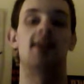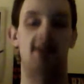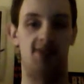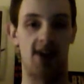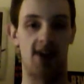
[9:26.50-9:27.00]

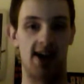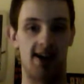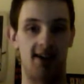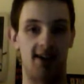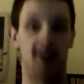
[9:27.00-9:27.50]
the
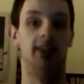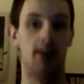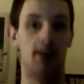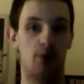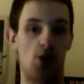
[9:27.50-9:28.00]

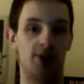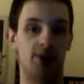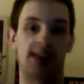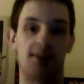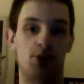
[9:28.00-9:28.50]

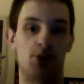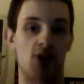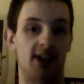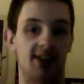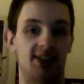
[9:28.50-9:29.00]
liberals and
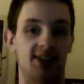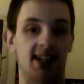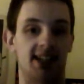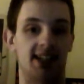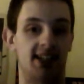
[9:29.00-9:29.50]
progressives
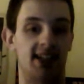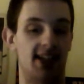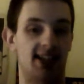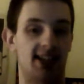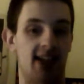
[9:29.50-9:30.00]

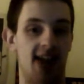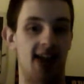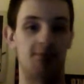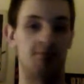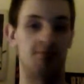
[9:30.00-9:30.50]
need to say,
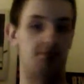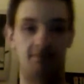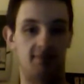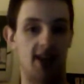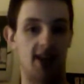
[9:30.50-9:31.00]

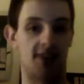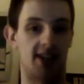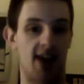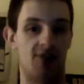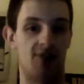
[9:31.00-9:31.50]
enough's
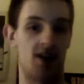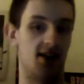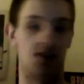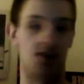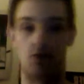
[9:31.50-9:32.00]
enough.
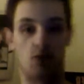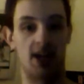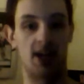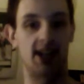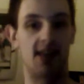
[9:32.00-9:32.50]
We
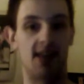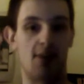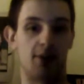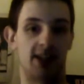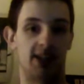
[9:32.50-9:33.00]
need to give
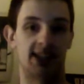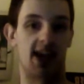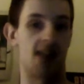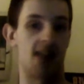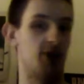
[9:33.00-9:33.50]
up on this
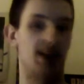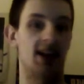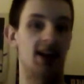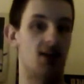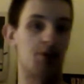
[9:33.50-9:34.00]
guy. We need to
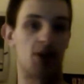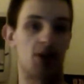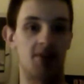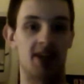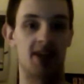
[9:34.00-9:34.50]
give up on
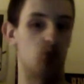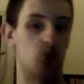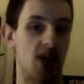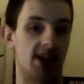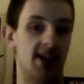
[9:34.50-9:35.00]
him. He is
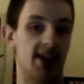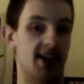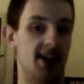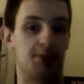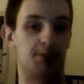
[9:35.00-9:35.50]
weak. He
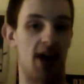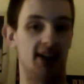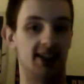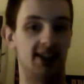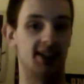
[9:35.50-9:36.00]
is
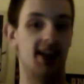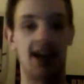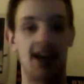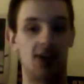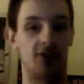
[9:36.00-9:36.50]
spineless. He